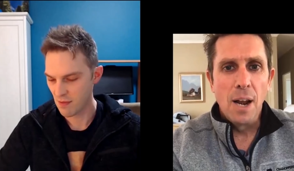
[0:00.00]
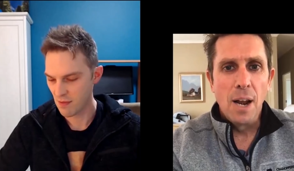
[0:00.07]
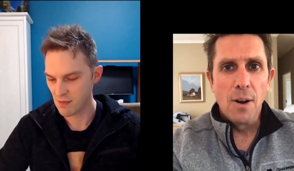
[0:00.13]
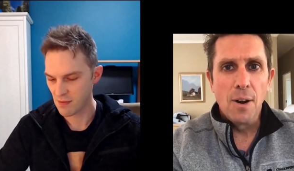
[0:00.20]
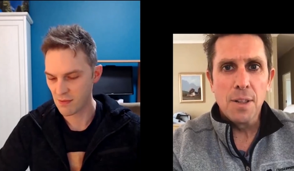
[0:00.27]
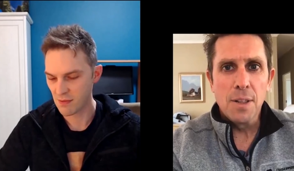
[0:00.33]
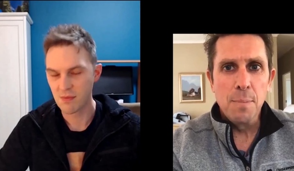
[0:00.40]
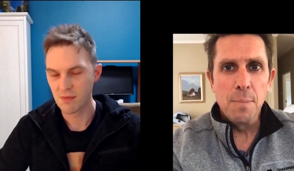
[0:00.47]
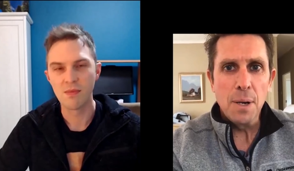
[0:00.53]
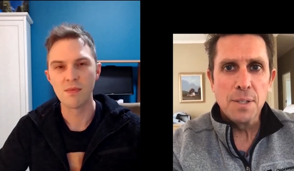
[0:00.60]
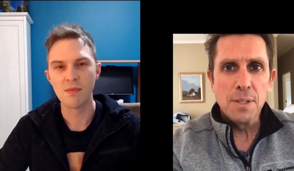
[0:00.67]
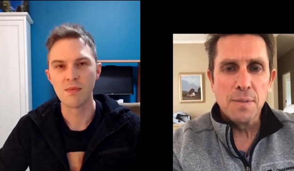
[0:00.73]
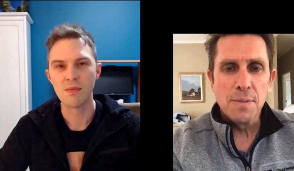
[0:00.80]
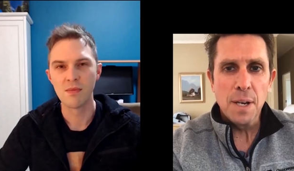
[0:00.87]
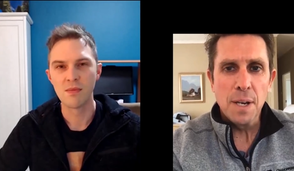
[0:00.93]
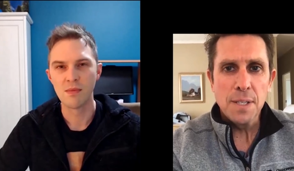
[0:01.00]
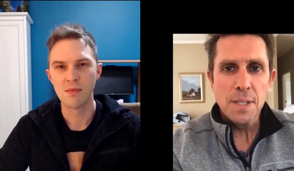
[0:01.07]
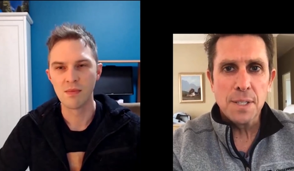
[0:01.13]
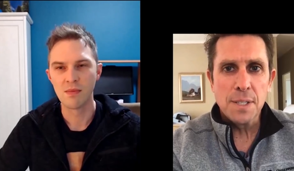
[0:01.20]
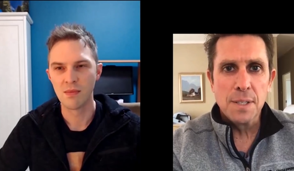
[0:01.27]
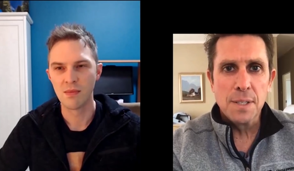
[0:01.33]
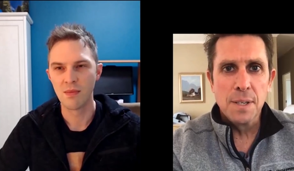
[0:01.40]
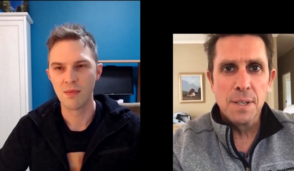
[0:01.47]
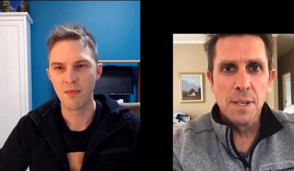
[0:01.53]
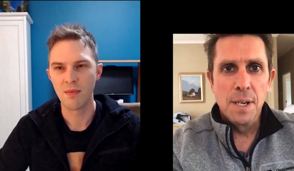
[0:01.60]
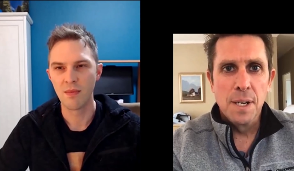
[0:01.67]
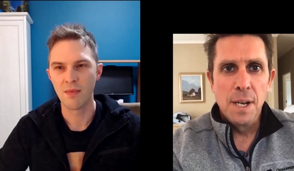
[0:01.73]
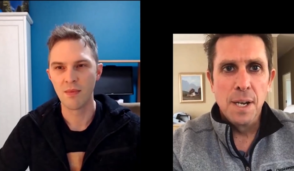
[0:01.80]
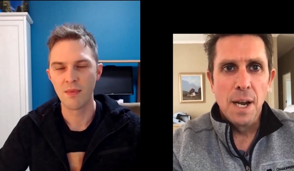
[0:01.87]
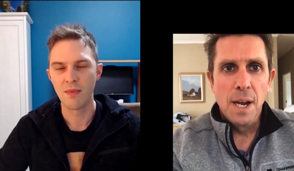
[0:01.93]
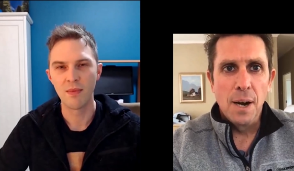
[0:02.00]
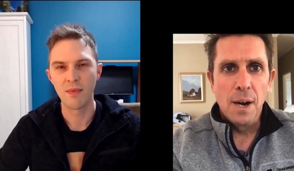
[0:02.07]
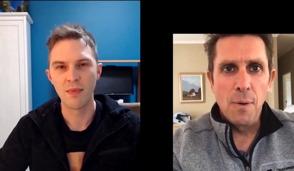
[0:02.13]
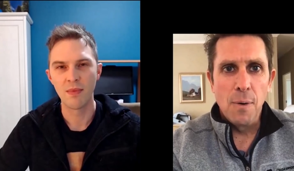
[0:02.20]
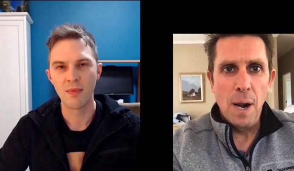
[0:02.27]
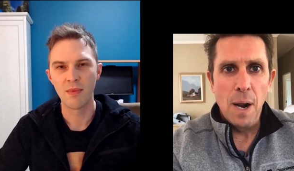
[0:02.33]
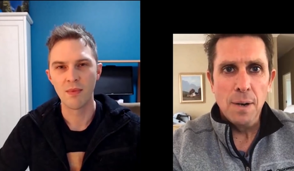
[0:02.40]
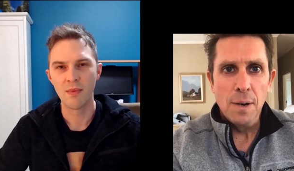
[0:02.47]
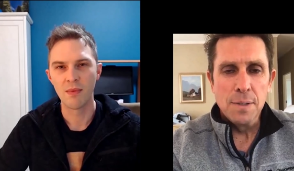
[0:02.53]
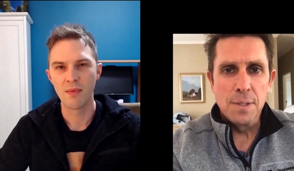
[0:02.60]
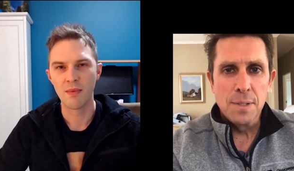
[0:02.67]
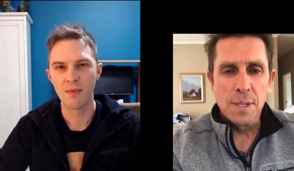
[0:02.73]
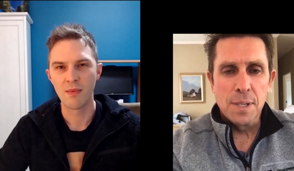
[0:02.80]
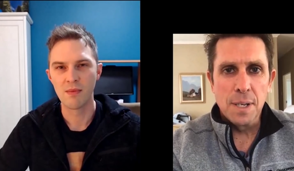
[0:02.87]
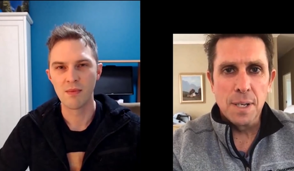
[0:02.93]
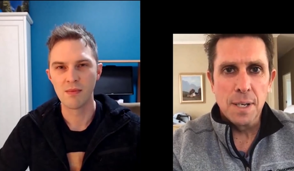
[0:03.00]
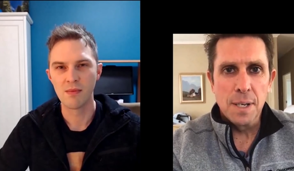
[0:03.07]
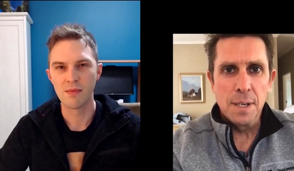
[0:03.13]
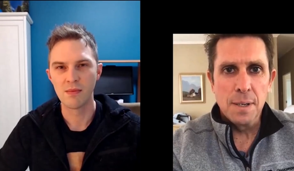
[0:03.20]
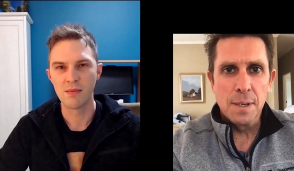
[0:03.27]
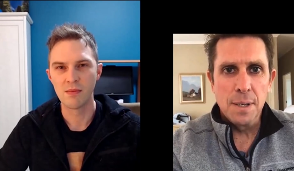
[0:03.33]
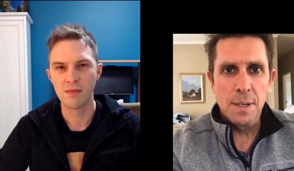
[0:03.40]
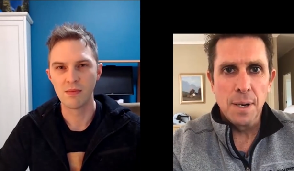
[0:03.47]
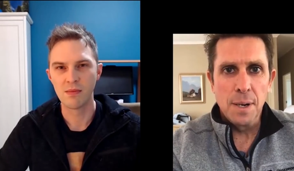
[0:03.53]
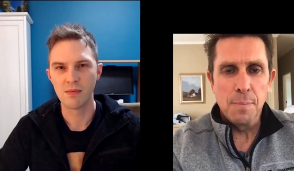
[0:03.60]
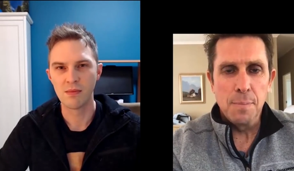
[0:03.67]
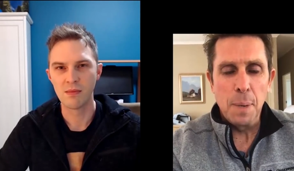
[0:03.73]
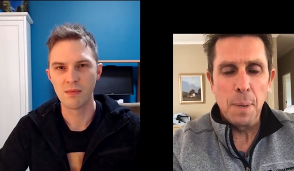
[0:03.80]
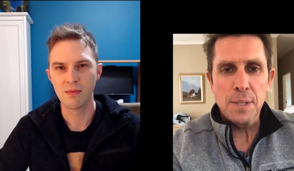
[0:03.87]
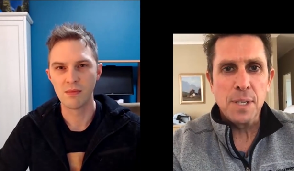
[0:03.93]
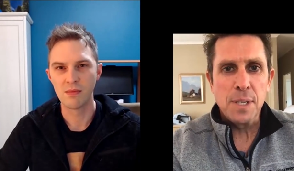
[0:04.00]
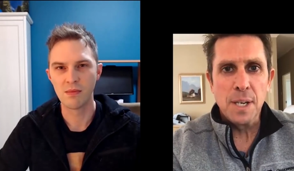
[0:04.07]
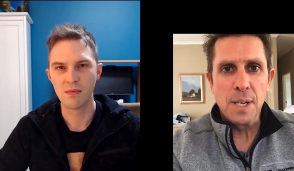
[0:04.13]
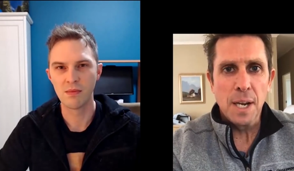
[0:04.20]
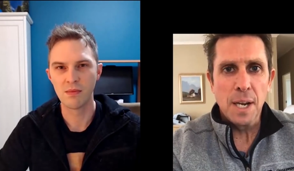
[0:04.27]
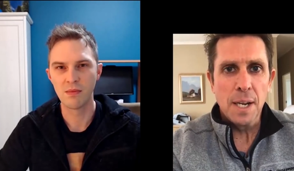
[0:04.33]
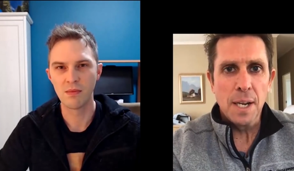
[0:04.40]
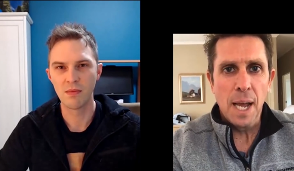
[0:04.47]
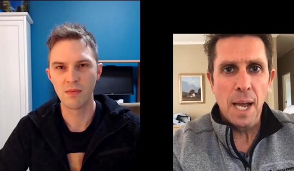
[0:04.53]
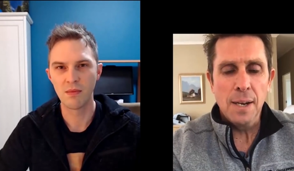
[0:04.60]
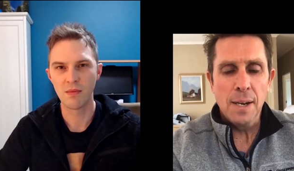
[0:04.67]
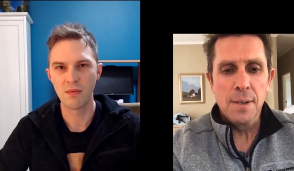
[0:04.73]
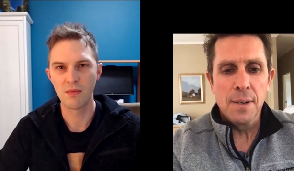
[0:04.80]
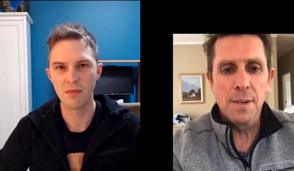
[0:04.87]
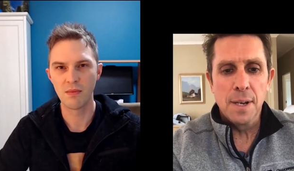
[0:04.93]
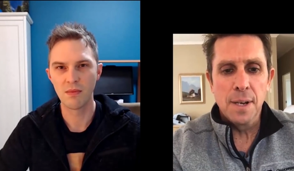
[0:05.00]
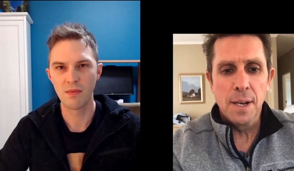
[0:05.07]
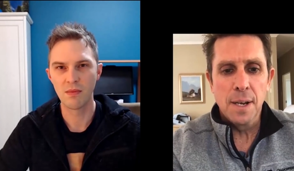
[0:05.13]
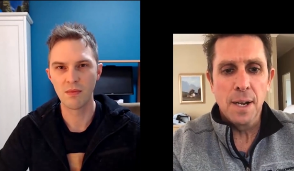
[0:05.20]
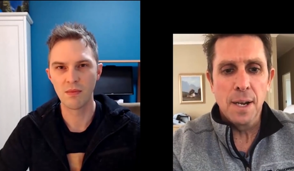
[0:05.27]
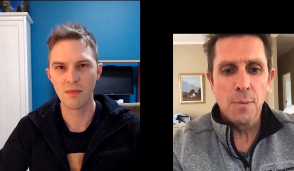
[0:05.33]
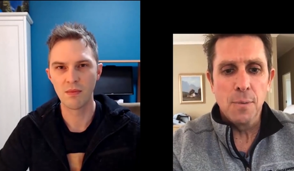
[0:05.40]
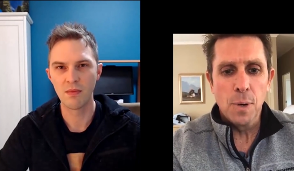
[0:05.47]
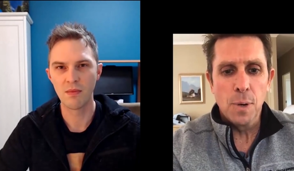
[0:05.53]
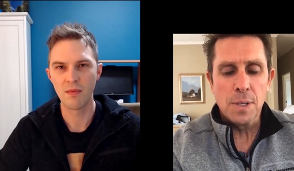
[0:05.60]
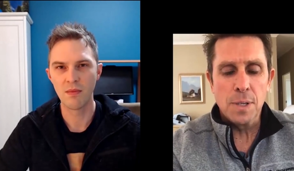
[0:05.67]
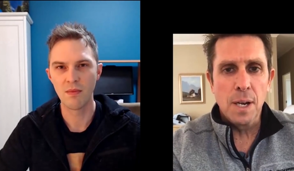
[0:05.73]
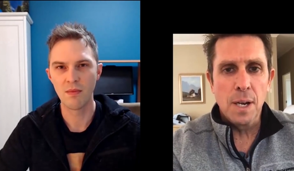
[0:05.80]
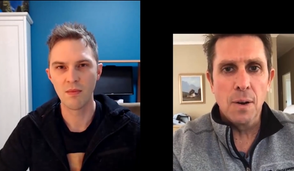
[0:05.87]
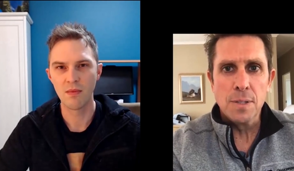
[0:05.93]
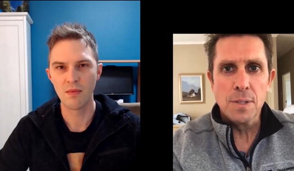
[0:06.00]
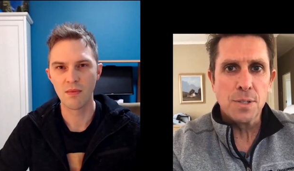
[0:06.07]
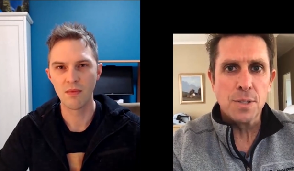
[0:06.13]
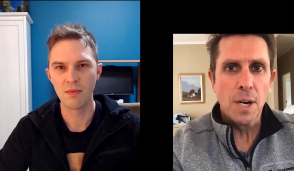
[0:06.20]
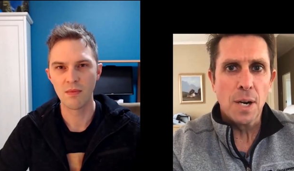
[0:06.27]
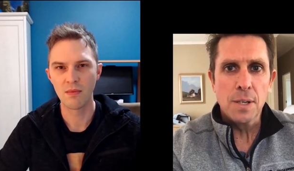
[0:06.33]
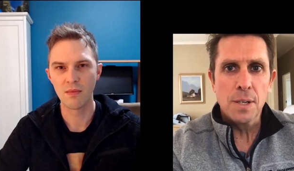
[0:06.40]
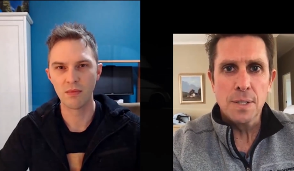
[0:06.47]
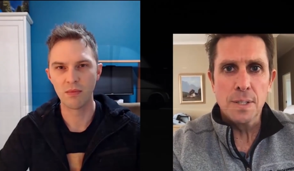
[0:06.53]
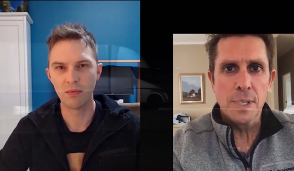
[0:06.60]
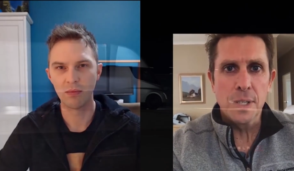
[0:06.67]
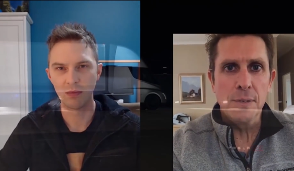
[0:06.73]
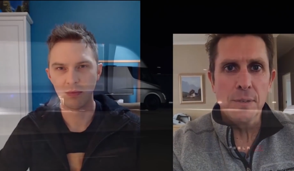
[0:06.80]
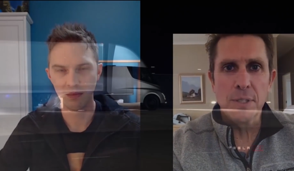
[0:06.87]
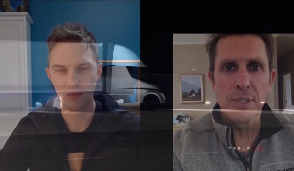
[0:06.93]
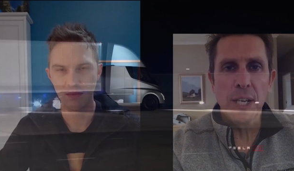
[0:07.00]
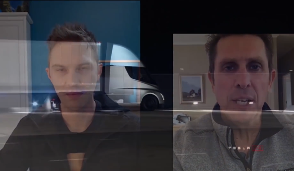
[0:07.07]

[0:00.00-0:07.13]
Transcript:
Speaker 1: A lot of the motivation around uh, you know battery day and uh, and what Elon's trying to achieve